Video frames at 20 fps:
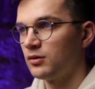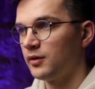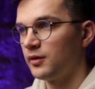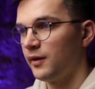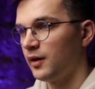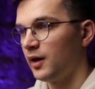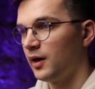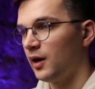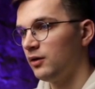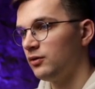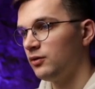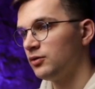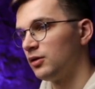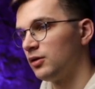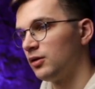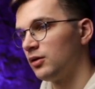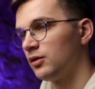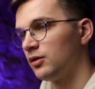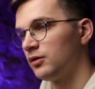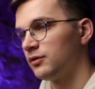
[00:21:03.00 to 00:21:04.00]
I would
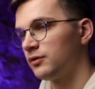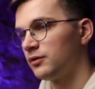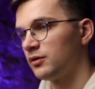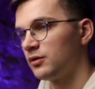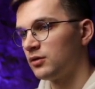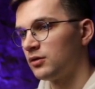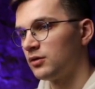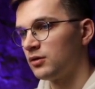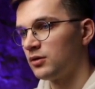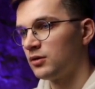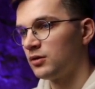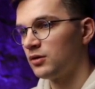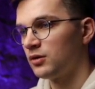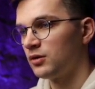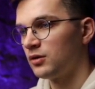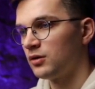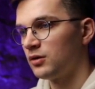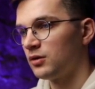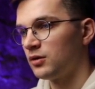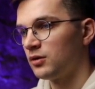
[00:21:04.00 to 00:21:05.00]
love
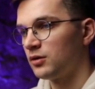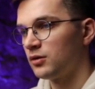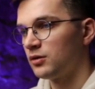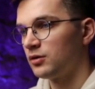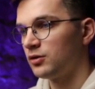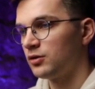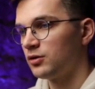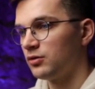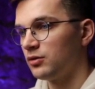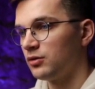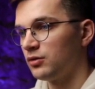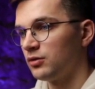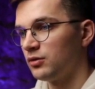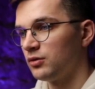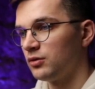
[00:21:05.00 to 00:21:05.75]
to